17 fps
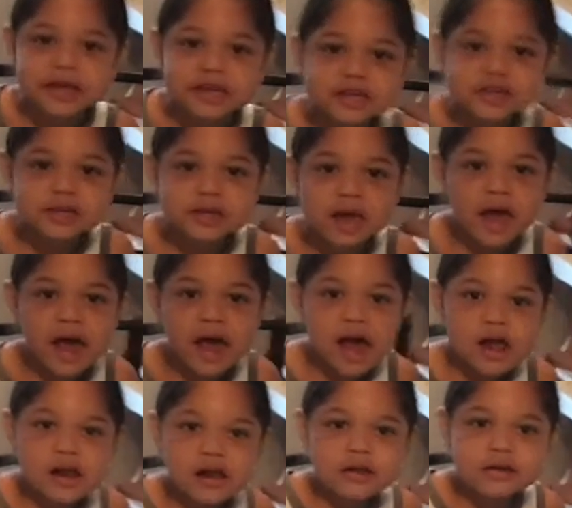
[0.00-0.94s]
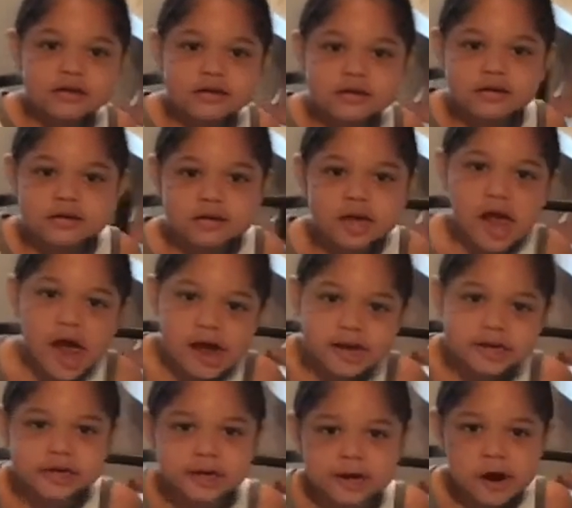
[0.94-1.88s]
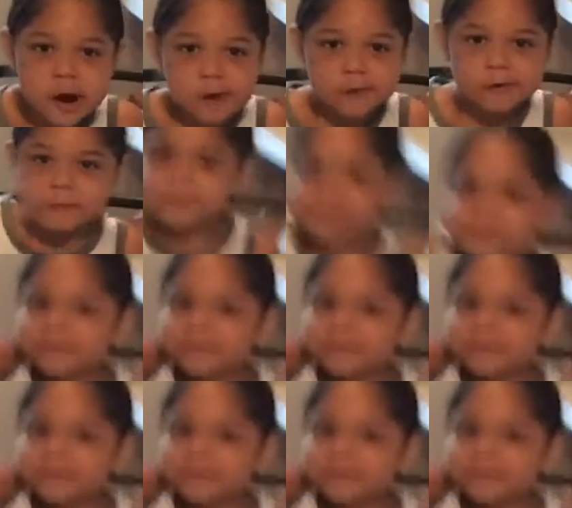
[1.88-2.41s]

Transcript: Show them your hair, buddy.